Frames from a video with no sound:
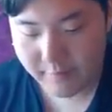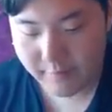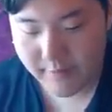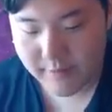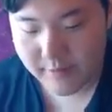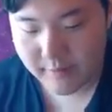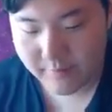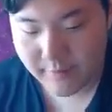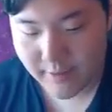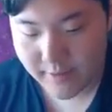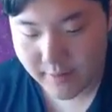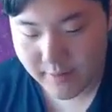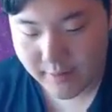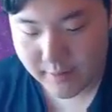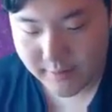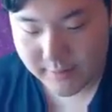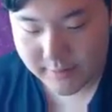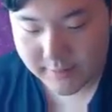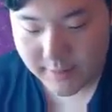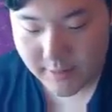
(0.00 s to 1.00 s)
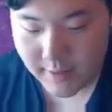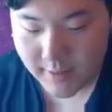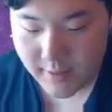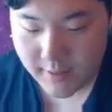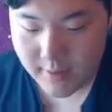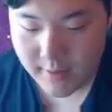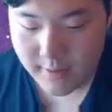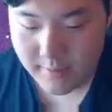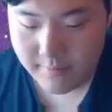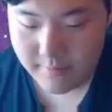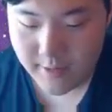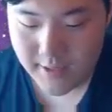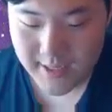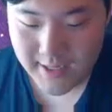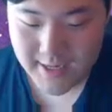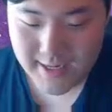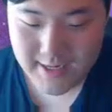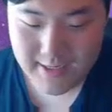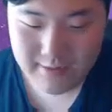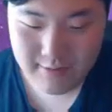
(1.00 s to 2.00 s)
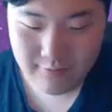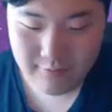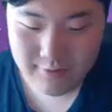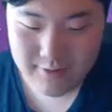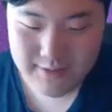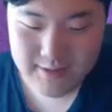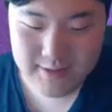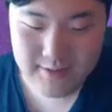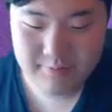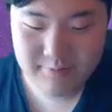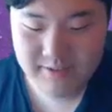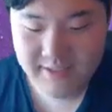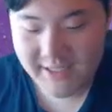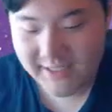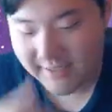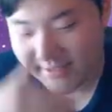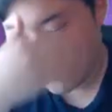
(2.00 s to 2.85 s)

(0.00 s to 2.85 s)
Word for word: me, to be honest. Uh, no reason to protect